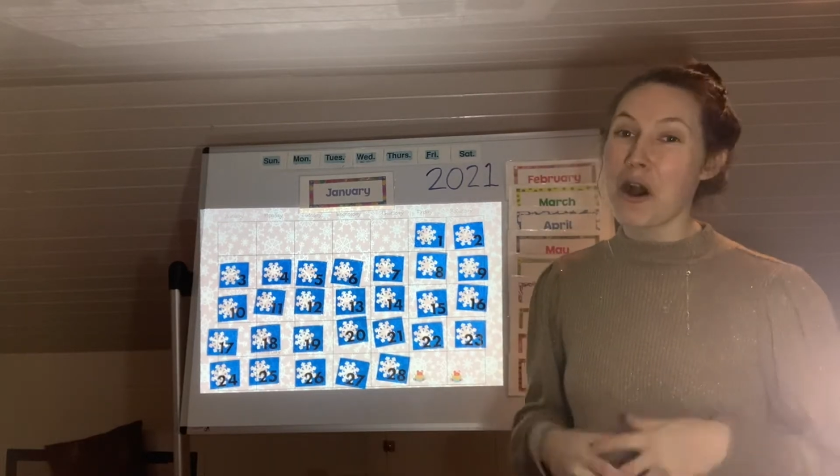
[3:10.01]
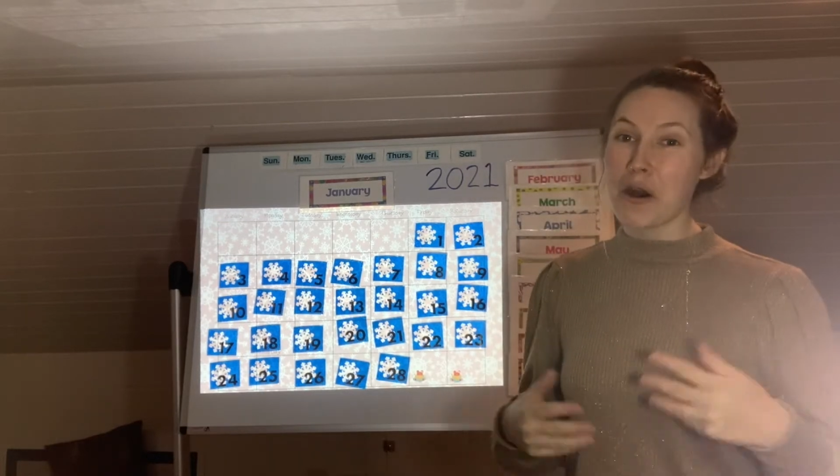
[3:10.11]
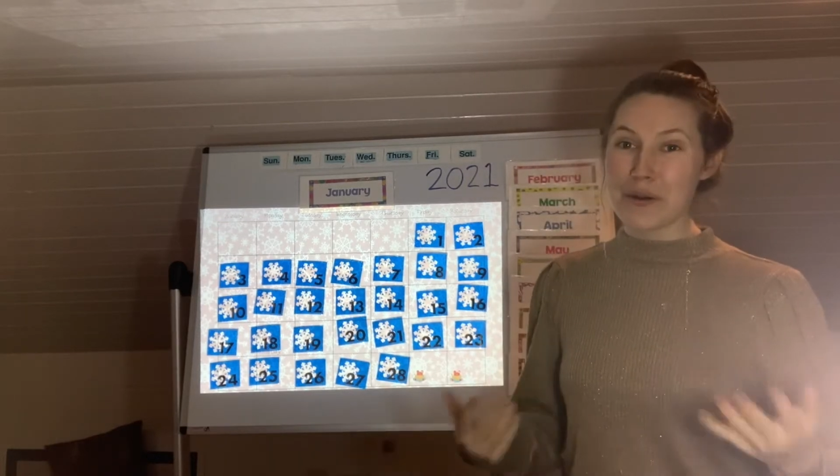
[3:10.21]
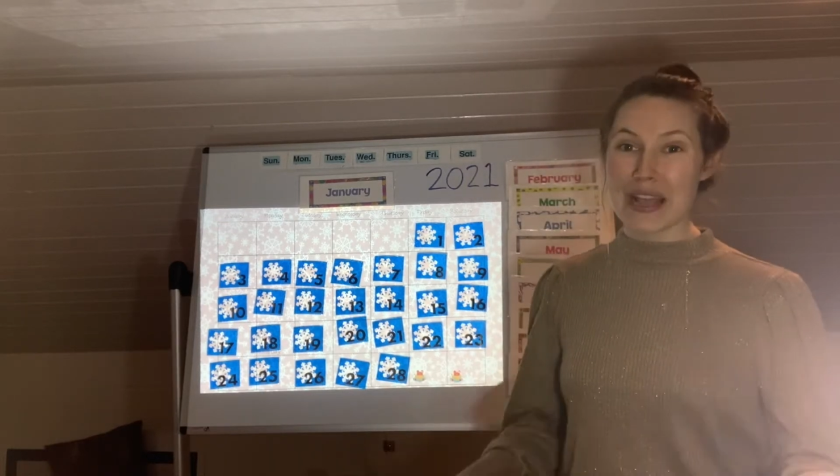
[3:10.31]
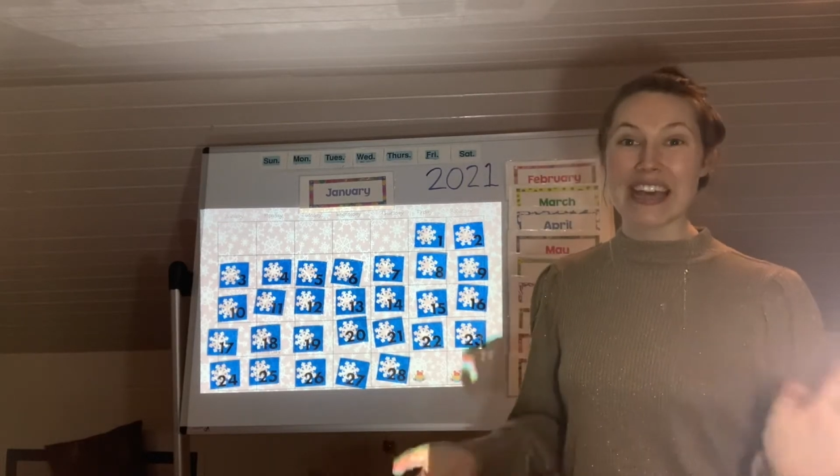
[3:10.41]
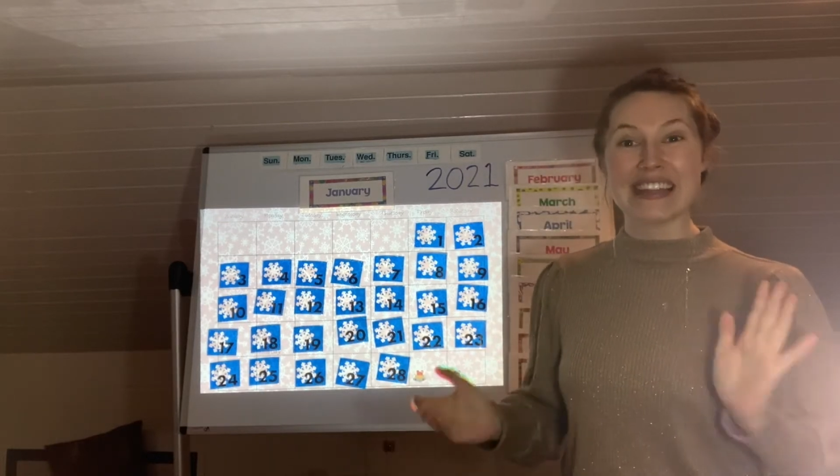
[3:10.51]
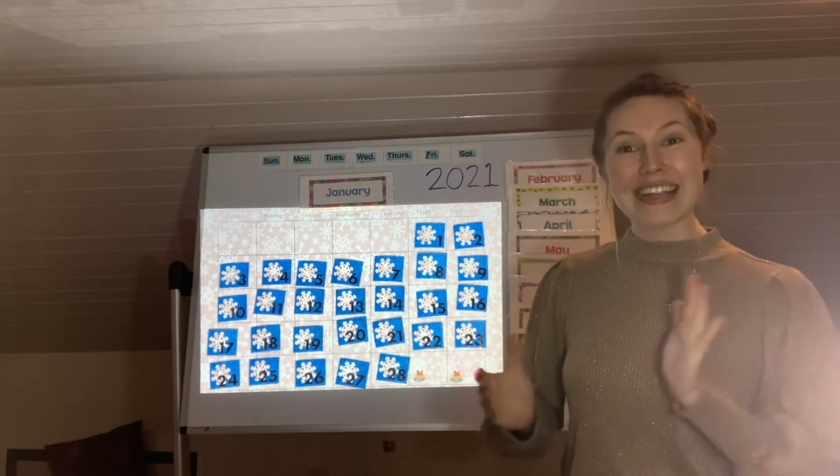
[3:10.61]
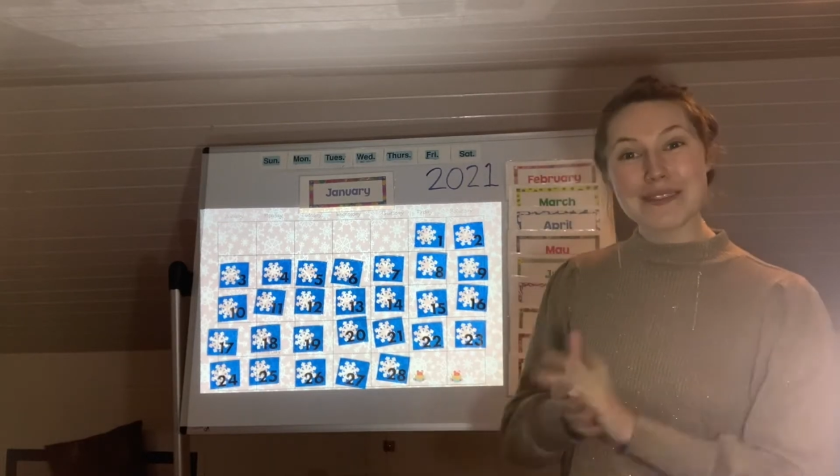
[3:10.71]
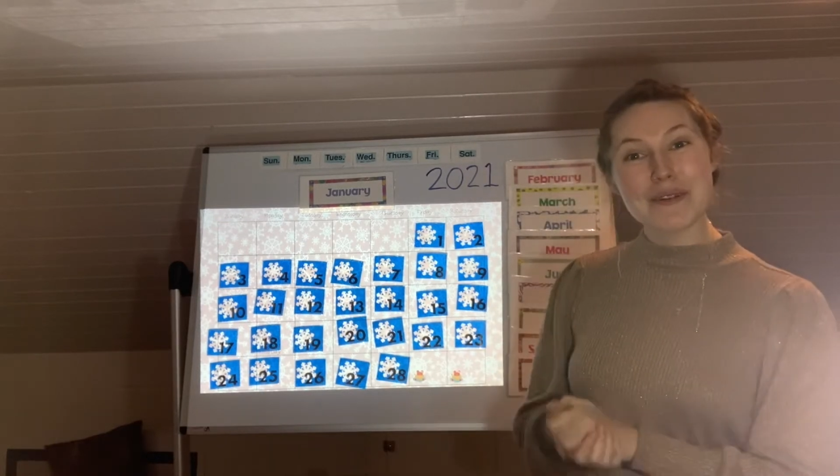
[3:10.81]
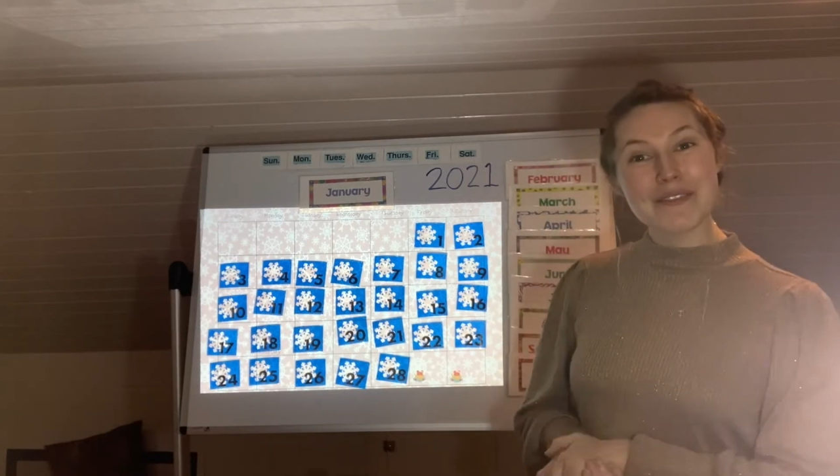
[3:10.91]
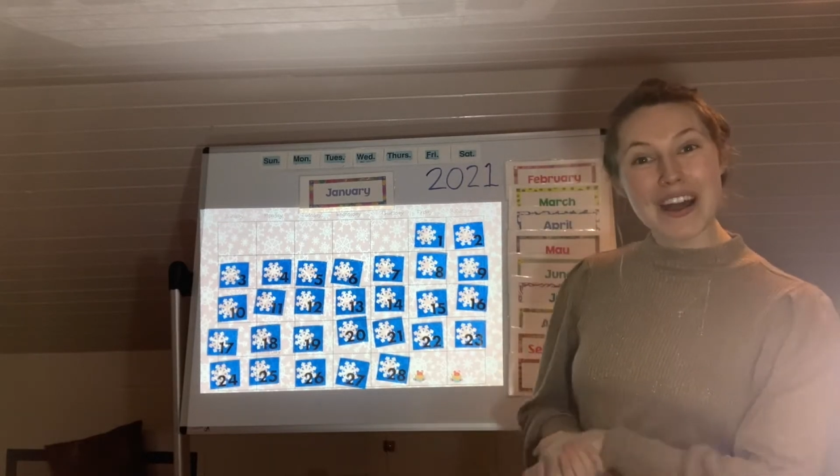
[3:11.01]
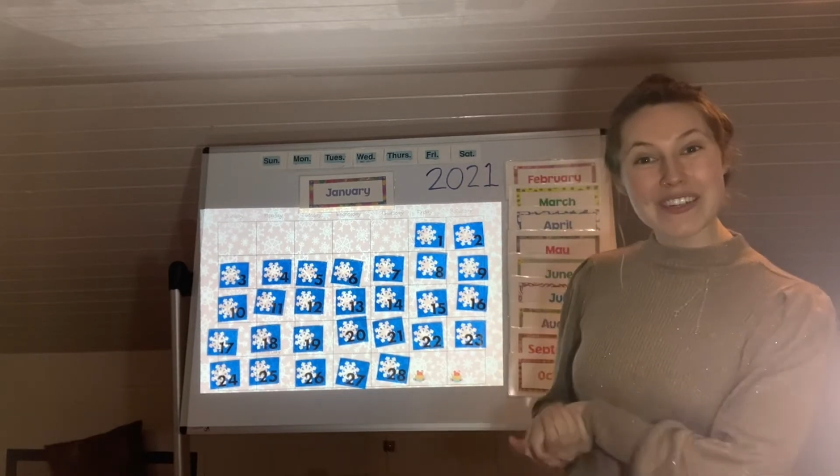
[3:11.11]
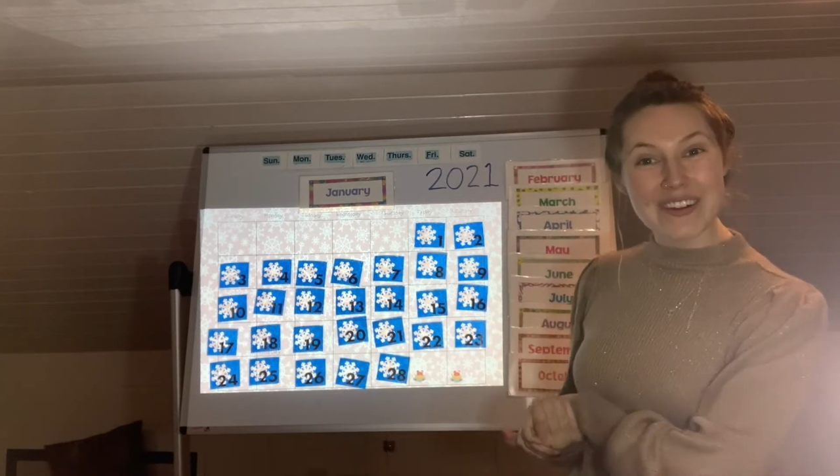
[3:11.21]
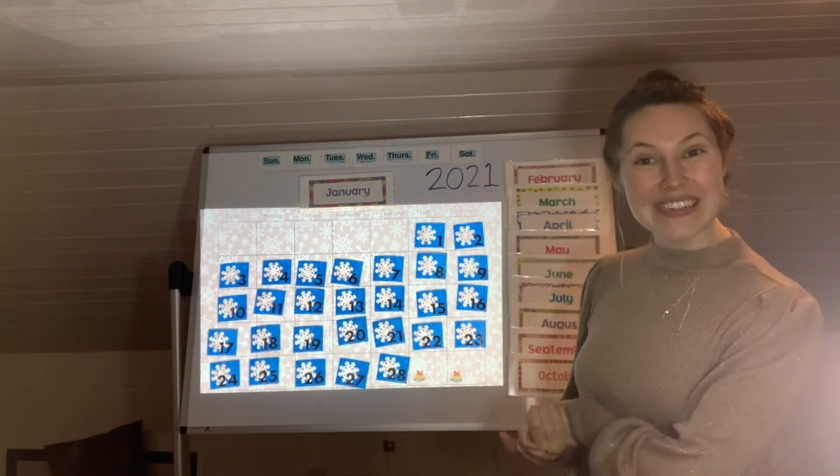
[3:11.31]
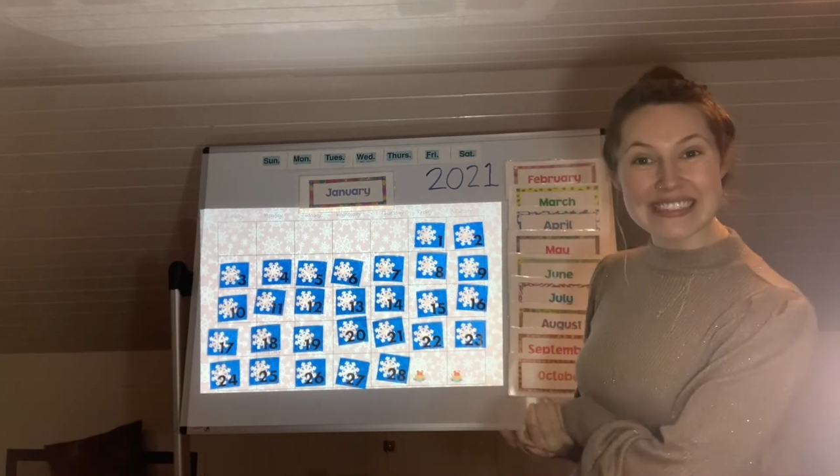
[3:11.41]
Okay, let's move on
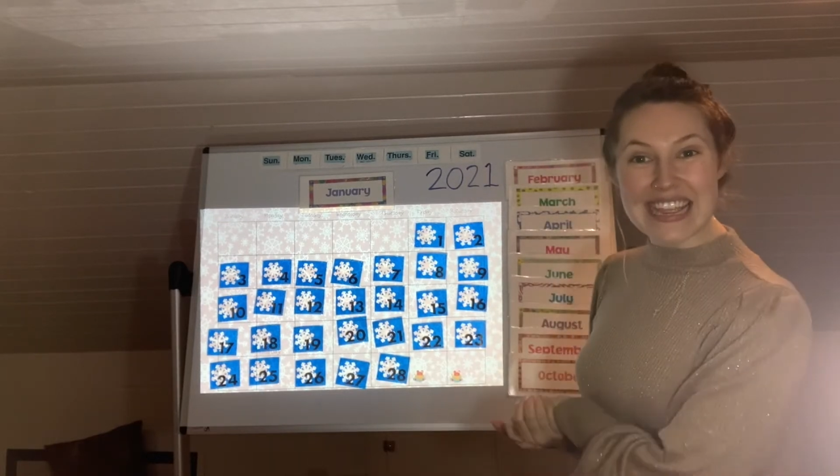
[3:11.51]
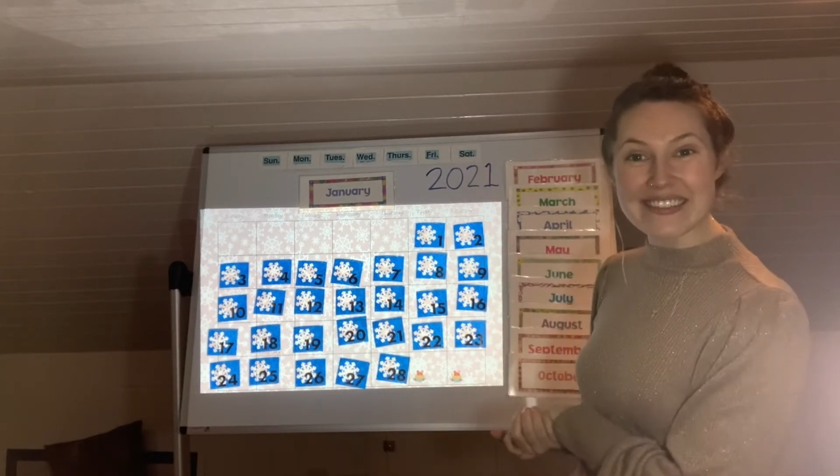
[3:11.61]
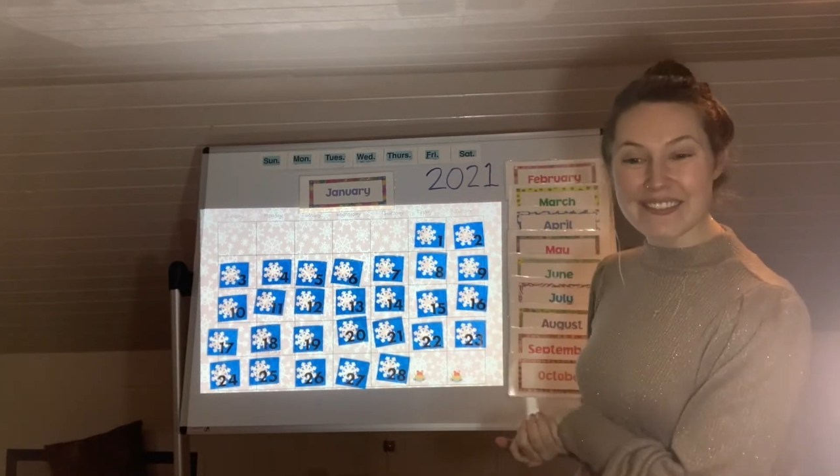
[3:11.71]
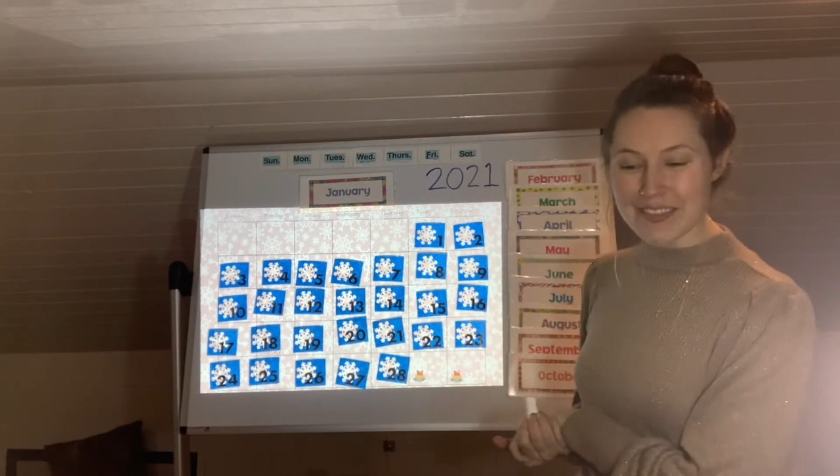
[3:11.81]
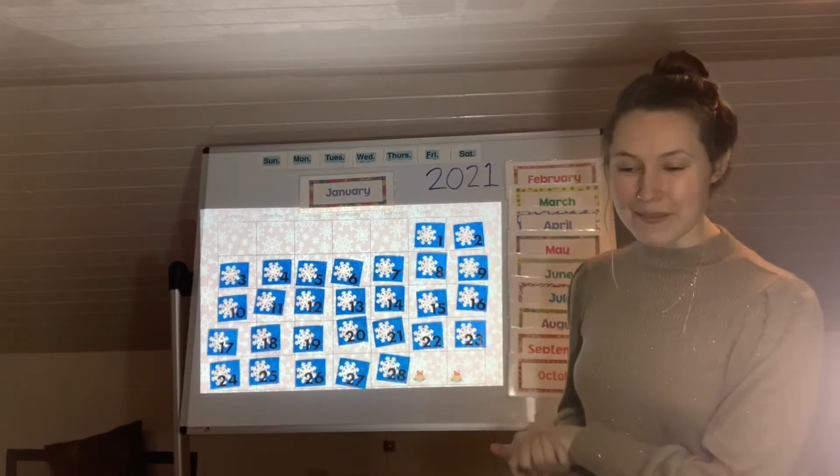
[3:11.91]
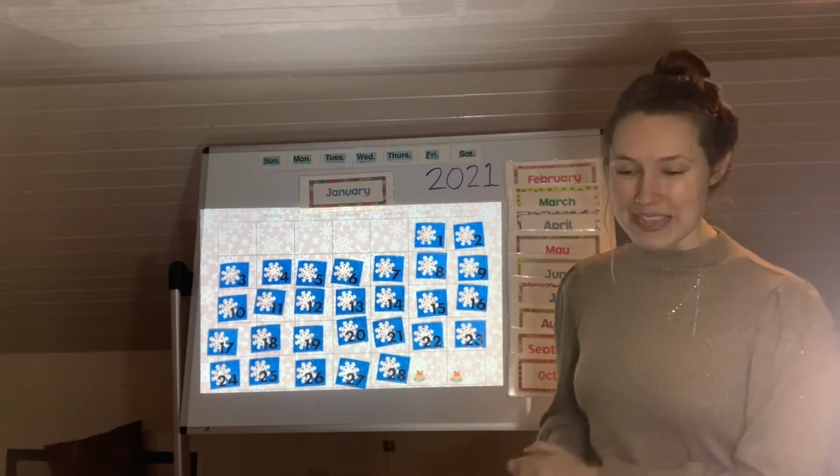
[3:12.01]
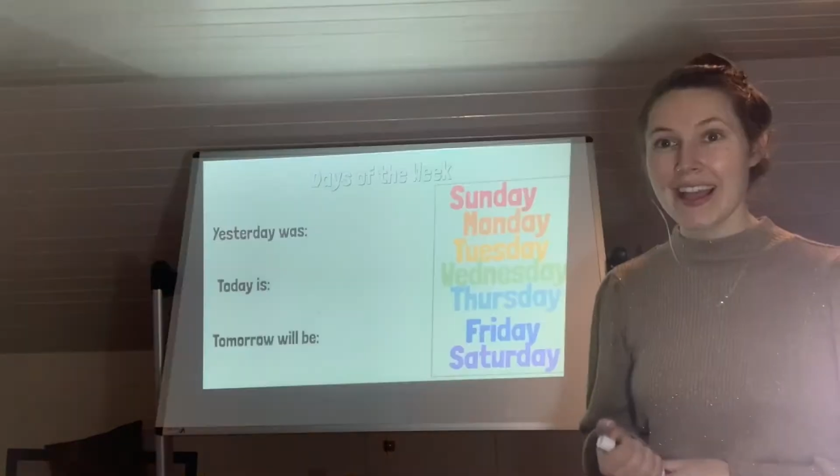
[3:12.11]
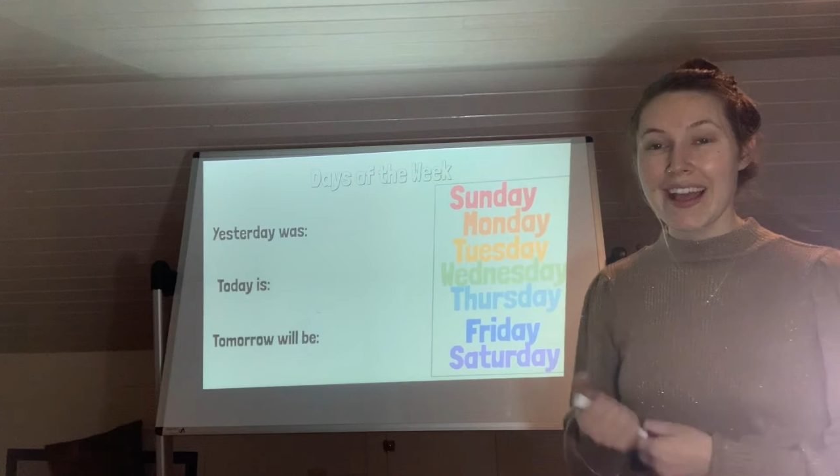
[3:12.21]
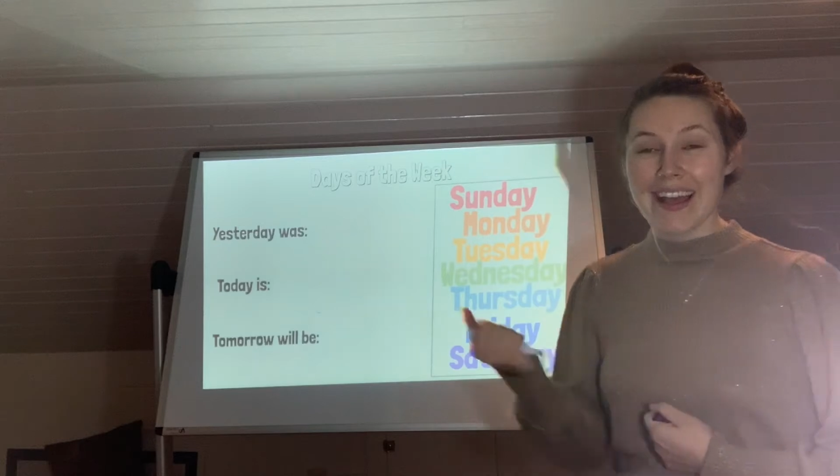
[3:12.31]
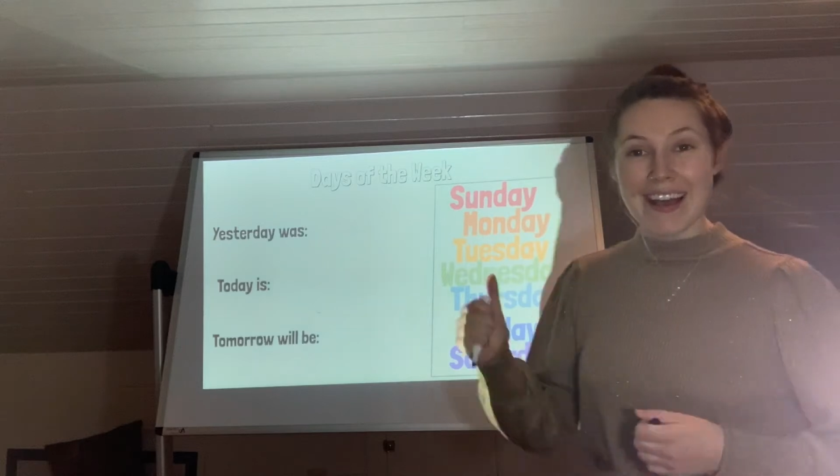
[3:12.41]
to our days of the week.